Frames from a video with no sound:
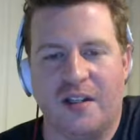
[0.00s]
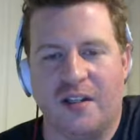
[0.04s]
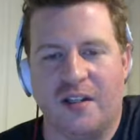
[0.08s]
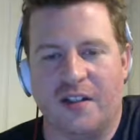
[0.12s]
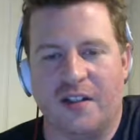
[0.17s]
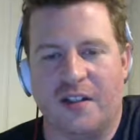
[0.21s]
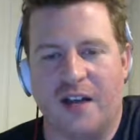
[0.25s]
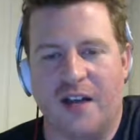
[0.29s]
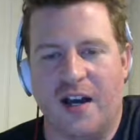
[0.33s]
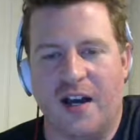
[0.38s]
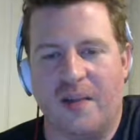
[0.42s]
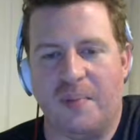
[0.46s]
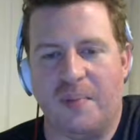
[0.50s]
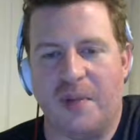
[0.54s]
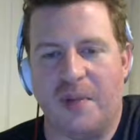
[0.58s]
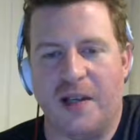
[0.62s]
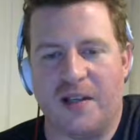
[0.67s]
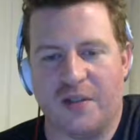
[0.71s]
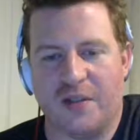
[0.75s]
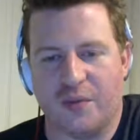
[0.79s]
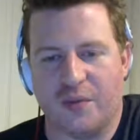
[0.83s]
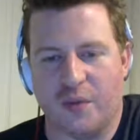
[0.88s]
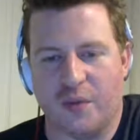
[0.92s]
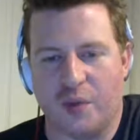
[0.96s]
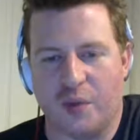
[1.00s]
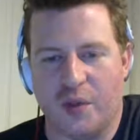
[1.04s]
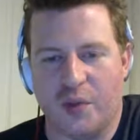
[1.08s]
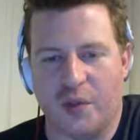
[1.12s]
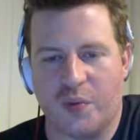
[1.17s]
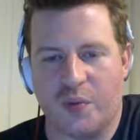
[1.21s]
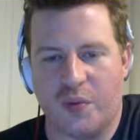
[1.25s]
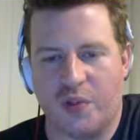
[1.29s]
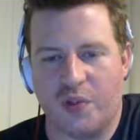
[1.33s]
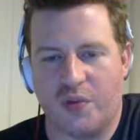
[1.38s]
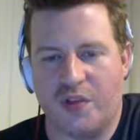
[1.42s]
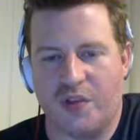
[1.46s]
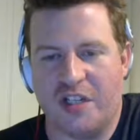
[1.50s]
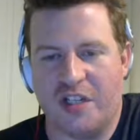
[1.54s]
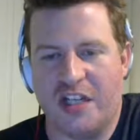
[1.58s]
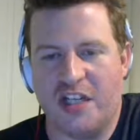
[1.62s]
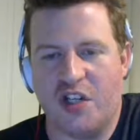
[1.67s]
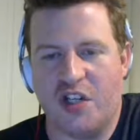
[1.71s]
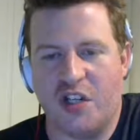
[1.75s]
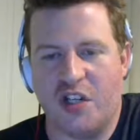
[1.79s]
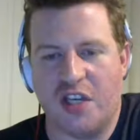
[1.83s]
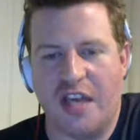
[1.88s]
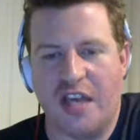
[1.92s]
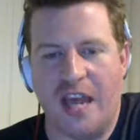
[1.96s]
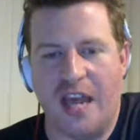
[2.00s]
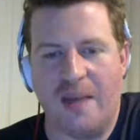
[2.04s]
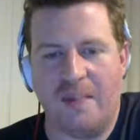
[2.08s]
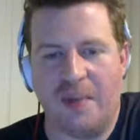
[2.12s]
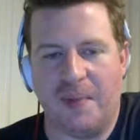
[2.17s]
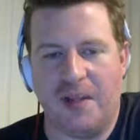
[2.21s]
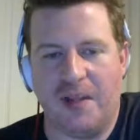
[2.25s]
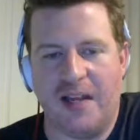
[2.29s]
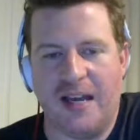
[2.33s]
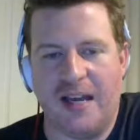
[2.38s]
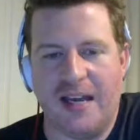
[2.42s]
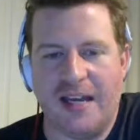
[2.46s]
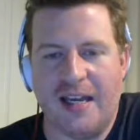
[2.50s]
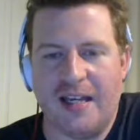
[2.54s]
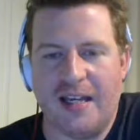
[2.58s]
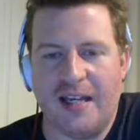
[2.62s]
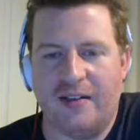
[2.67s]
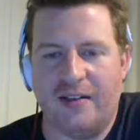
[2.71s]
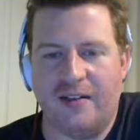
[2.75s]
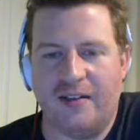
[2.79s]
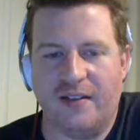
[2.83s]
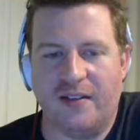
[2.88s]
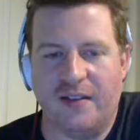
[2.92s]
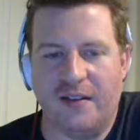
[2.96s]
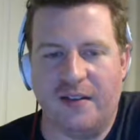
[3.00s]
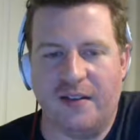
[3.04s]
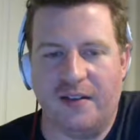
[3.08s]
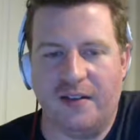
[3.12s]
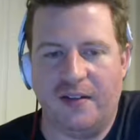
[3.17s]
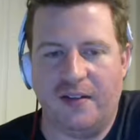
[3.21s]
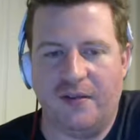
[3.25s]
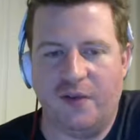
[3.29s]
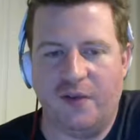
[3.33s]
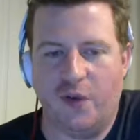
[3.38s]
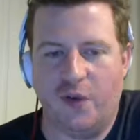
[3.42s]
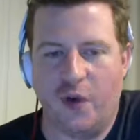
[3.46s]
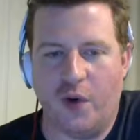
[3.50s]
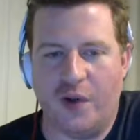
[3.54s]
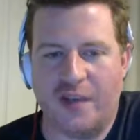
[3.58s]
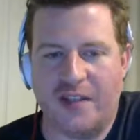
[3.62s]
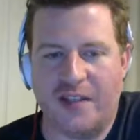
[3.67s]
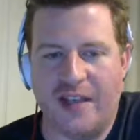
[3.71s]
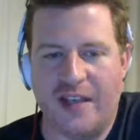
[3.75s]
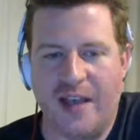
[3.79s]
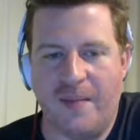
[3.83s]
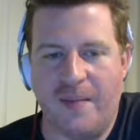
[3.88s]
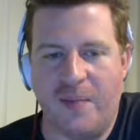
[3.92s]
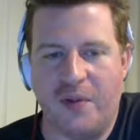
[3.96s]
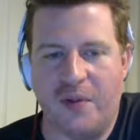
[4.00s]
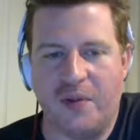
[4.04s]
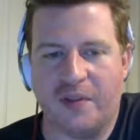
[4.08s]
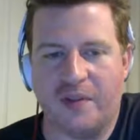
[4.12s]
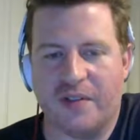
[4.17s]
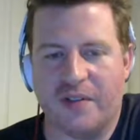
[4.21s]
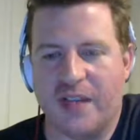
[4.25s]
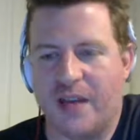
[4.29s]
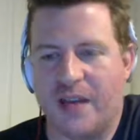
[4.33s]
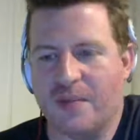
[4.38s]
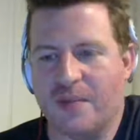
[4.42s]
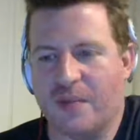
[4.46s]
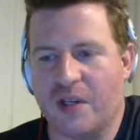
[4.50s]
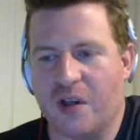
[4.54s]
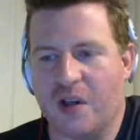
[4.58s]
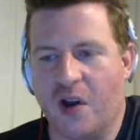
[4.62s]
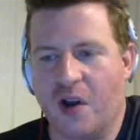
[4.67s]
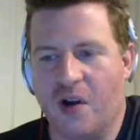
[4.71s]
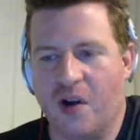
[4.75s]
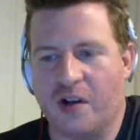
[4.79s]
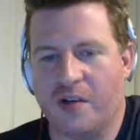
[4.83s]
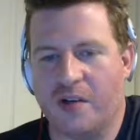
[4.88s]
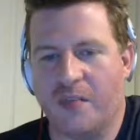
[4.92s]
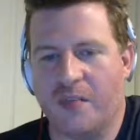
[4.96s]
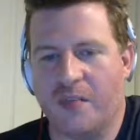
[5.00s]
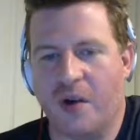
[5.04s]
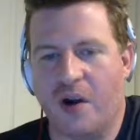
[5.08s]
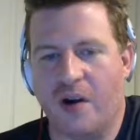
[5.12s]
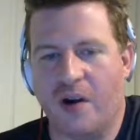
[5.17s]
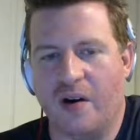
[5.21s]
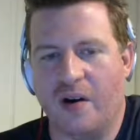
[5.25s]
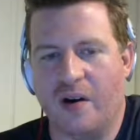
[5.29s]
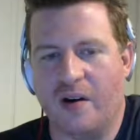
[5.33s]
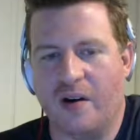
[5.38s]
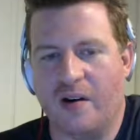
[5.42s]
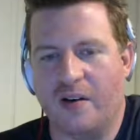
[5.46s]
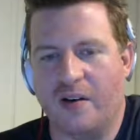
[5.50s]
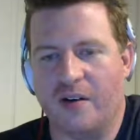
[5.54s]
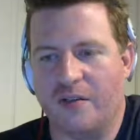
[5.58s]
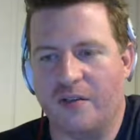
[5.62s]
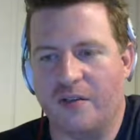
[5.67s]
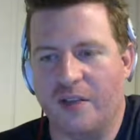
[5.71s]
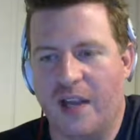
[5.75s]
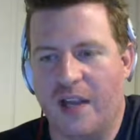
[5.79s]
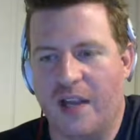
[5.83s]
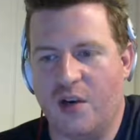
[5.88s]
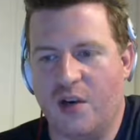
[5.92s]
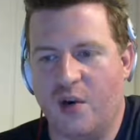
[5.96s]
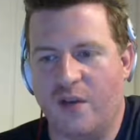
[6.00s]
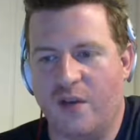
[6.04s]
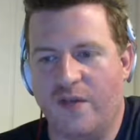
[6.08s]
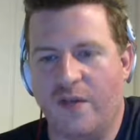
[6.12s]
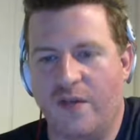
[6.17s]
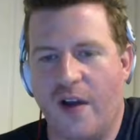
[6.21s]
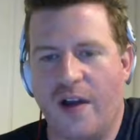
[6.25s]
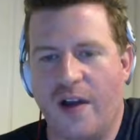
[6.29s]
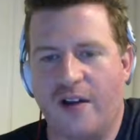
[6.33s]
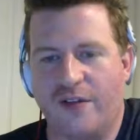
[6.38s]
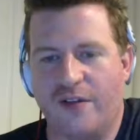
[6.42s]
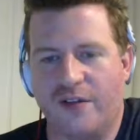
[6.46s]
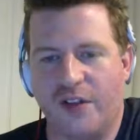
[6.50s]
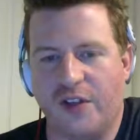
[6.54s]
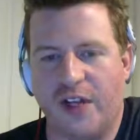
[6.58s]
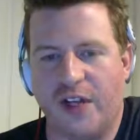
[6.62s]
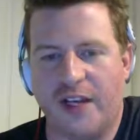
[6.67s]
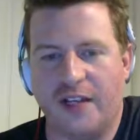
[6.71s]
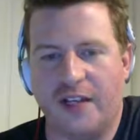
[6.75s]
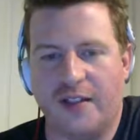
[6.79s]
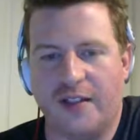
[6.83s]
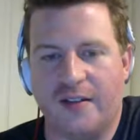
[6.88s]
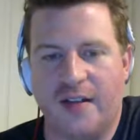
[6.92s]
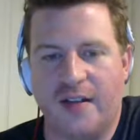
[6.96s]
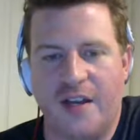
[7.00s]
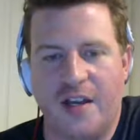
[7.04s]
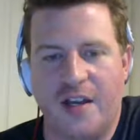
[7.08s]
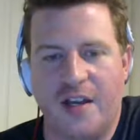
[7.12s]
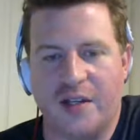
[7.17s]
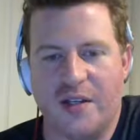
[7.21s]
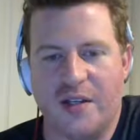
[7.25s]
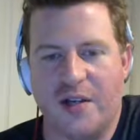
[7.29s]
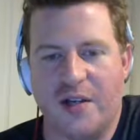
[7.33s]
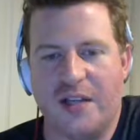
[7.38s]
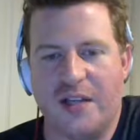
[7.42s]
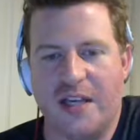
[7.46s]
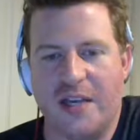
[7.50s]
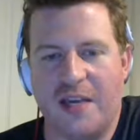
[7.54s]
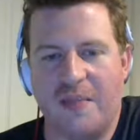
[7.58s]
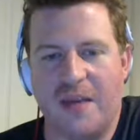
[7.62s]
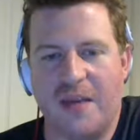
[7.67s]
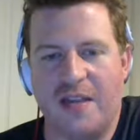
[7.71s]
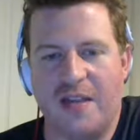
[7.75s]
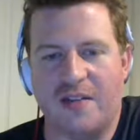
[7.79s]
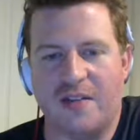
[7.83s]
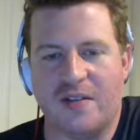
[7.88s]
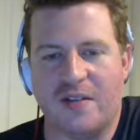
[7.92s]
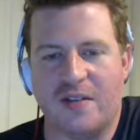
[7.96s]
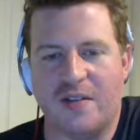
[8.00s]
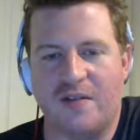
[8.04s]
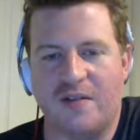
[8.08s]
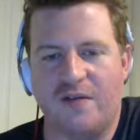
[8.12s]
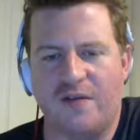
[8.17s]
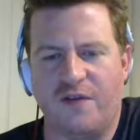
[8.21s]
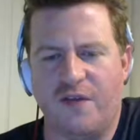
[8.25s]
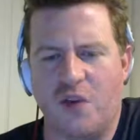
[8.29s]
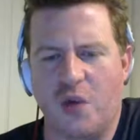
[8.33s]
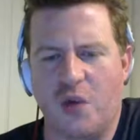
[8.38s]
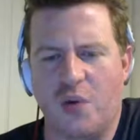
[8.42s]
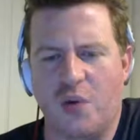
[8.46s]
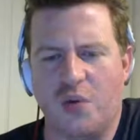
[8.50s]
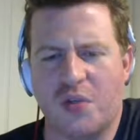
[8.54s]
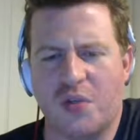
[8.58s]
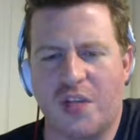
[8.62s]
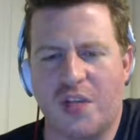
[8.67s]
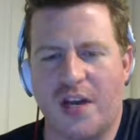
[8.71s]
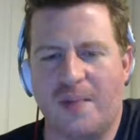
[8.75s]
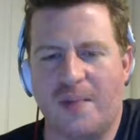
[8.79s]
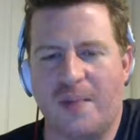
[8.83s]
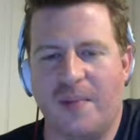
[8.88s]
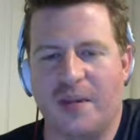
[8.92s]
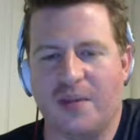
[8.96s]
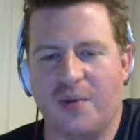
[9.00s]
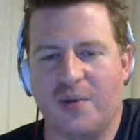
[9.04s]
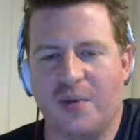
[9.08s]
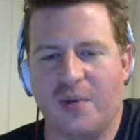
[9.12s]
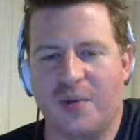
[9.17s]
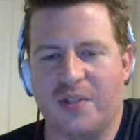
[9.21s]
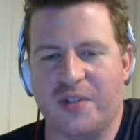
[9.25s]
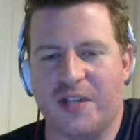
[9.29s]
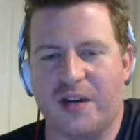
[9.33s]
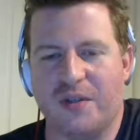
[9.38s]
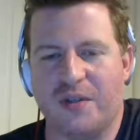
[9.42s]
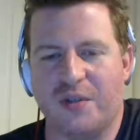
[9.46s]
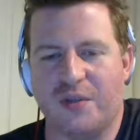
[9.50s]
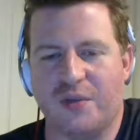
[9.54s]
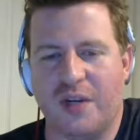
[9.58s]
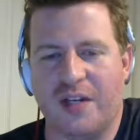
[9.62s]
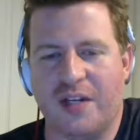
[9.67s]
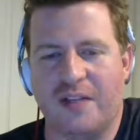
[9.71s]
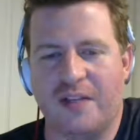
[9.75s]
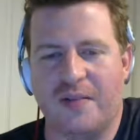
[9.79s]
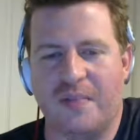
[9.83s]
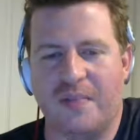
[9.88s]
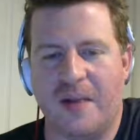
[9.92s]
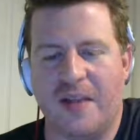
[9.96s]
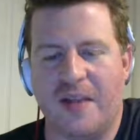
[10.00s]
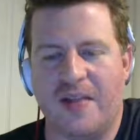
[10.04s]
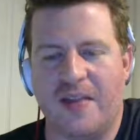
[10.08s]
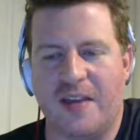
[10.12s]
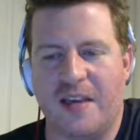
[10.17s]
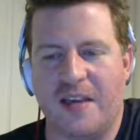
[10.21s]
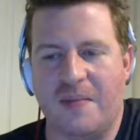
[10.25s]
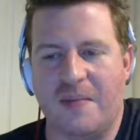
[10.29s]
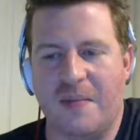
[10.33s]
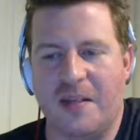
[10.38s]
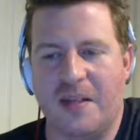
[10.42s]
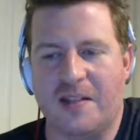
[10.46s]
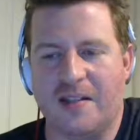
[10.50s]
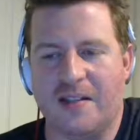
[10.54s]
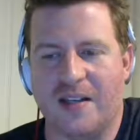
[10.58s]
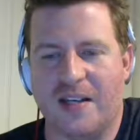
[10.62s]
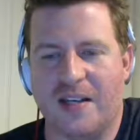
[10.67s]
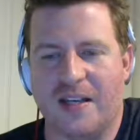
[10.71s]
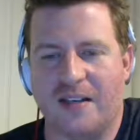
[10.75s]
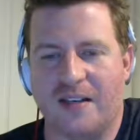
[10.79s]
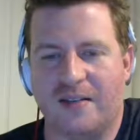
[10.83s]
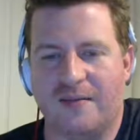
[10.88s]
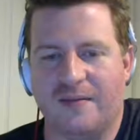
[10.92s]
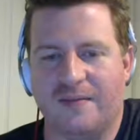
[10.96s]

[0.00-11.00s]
complex rules with strategic gameplay? For example, games like Arkham Horror and/or Firefly. So I don't think he means confuse complex rules is how it's written, but I think he means like